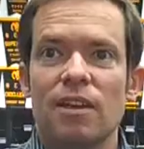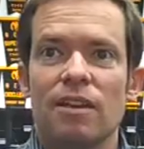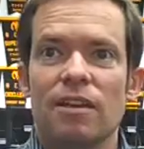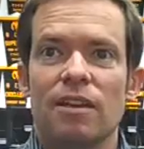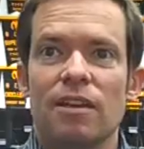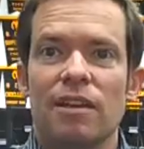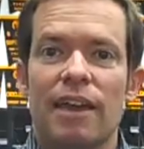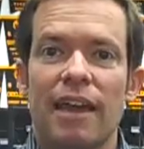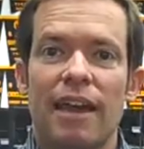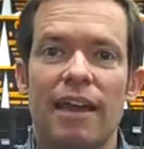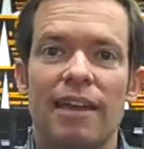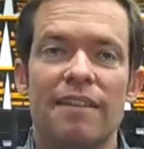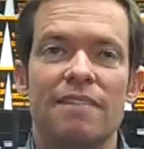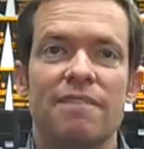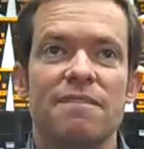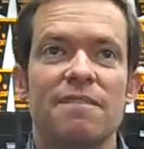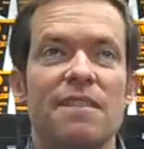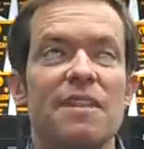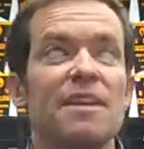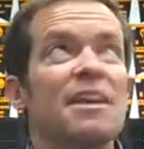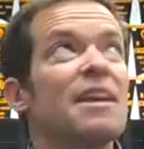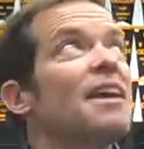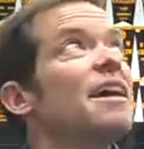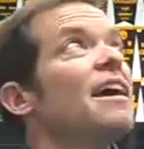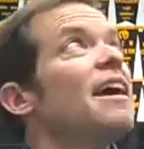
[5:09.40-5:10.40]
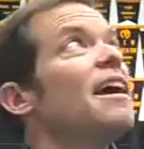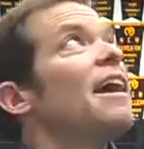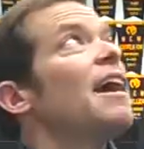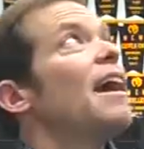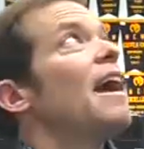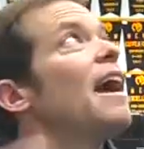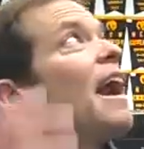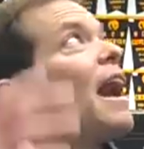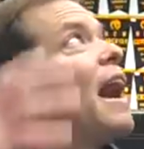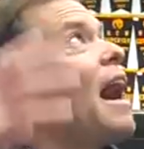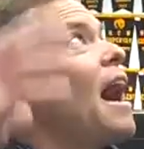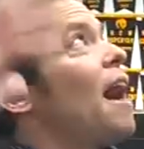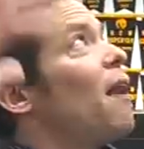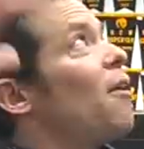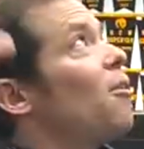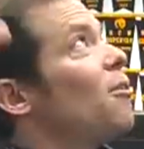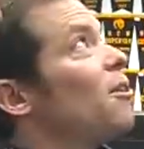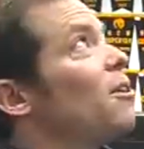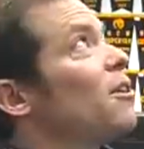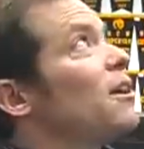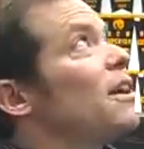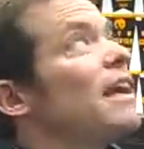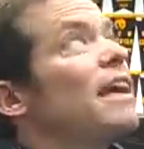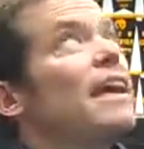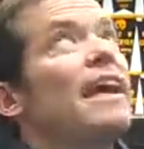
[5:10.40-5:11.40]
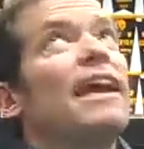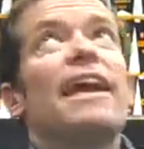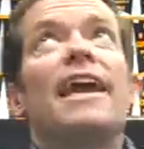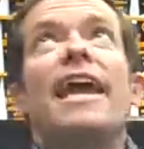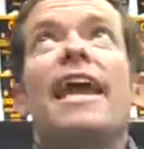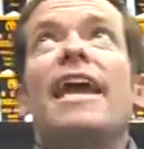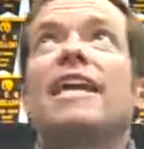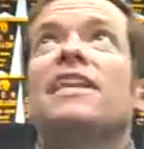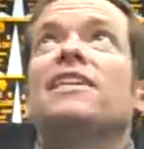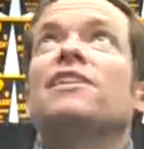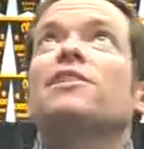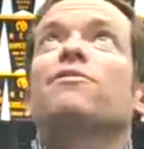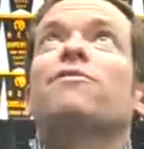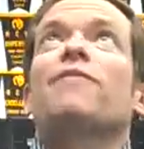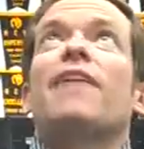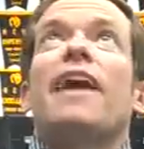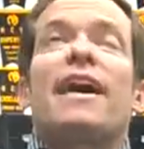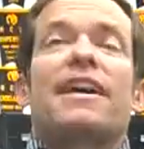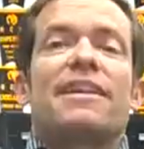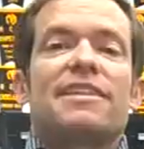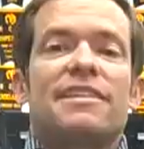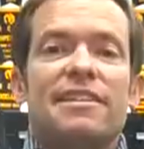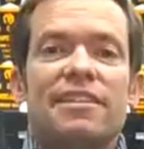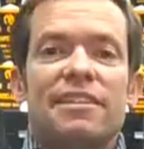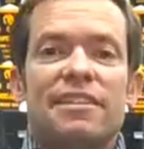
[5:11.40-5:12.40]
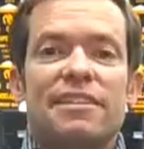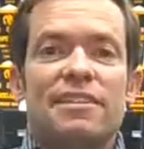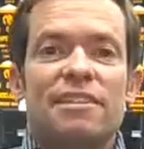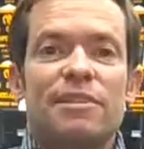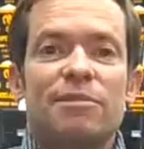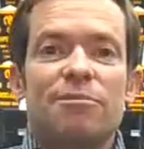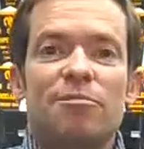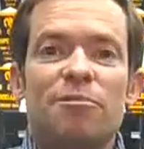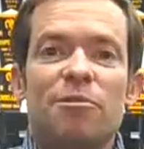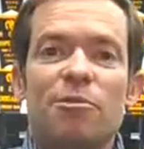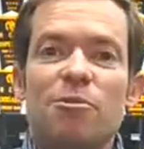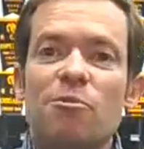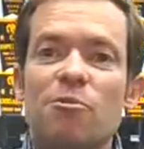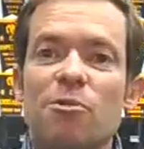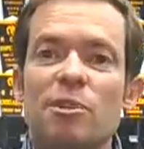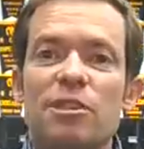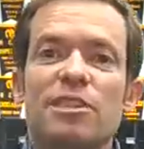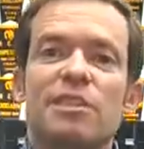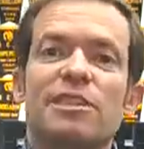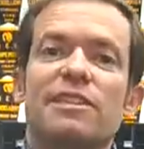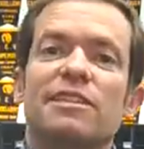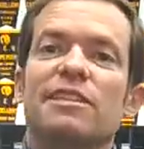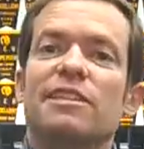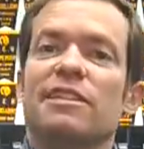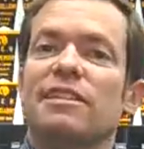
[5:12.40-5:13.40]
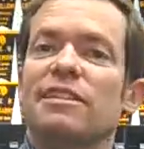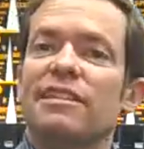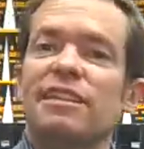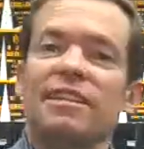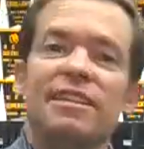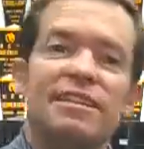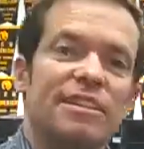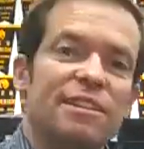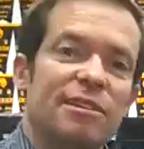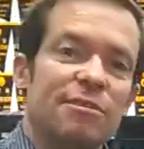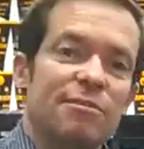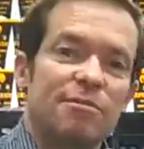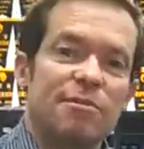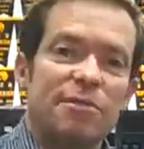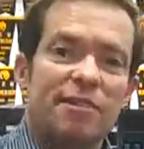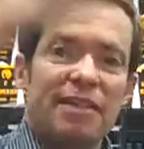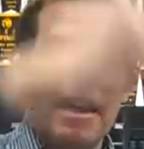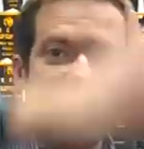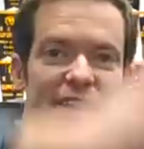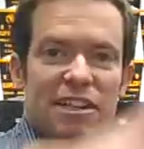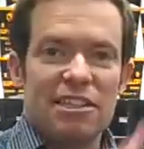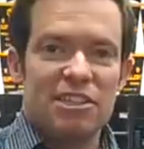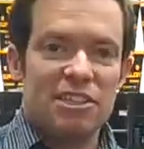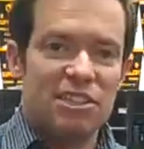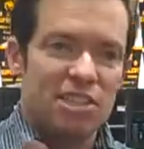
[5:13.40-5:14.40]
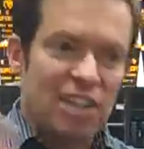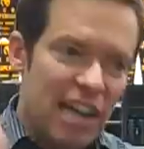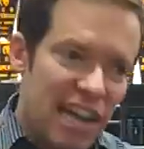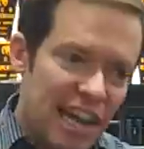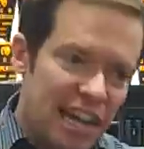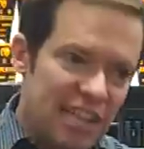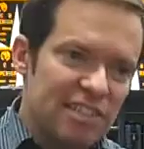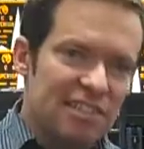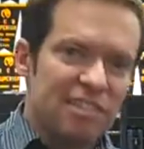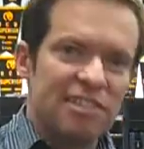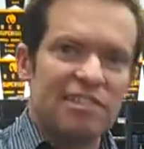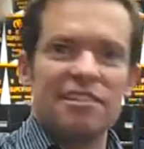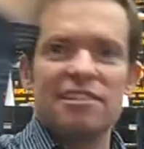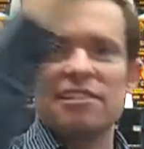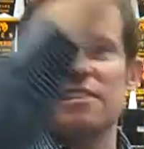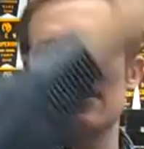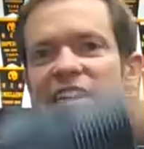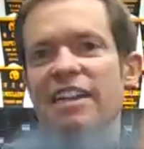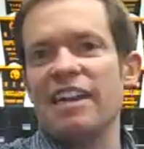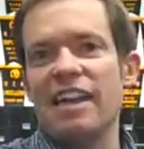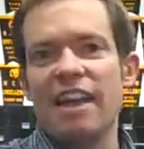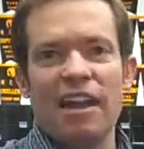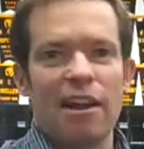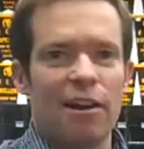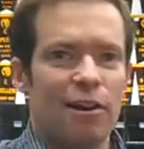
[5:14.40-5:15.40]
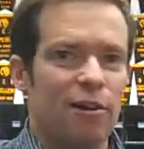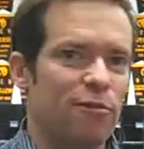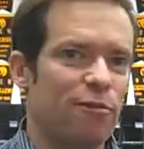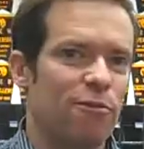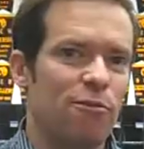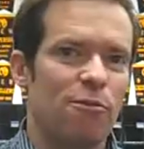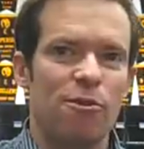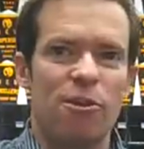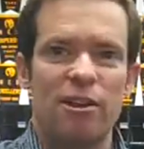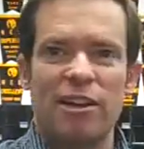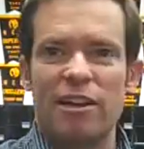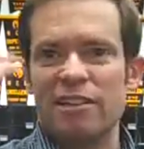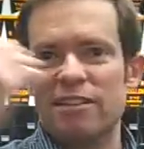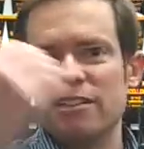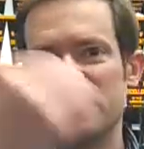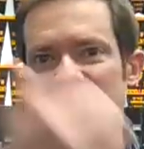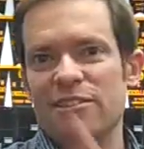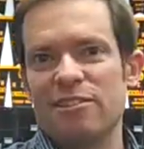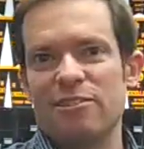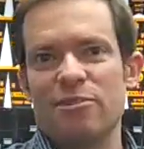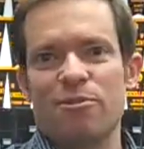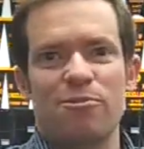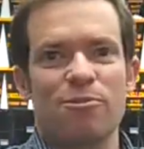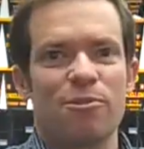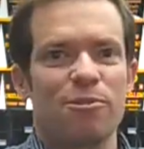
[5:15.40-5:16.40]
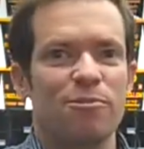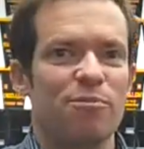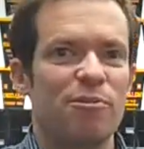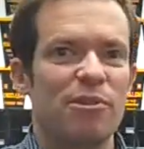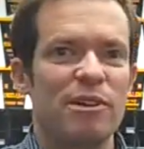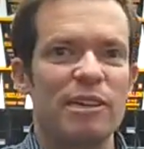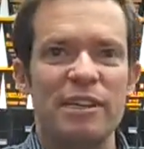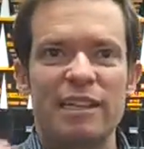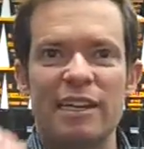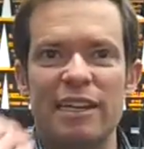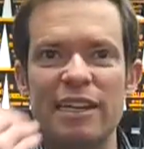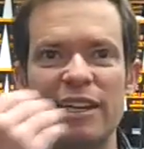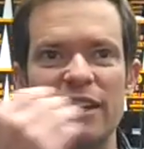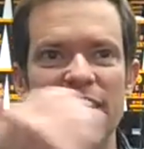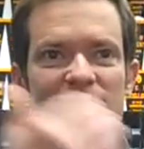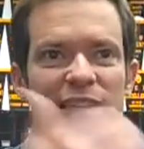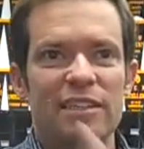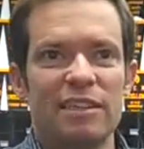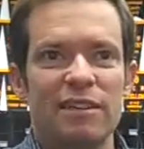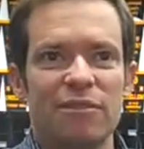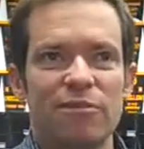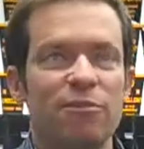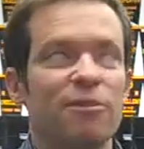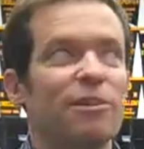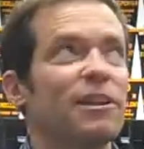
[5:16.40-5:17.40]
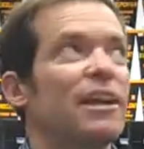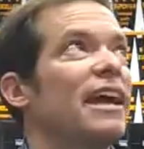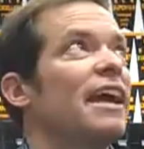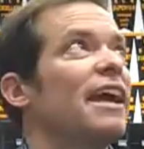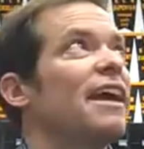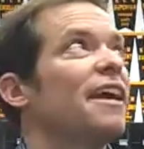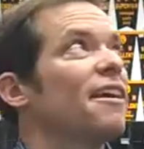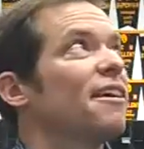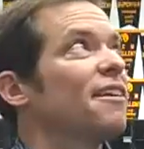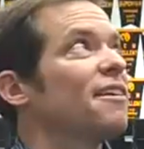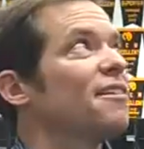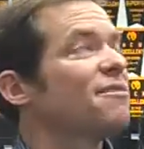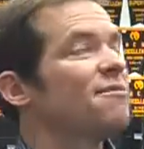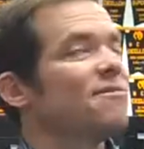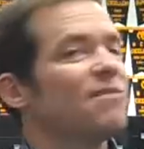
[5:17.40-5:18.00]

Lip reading: Okay? Our HVAC system, which is a system that changes the air for us, so we're breathing in different air.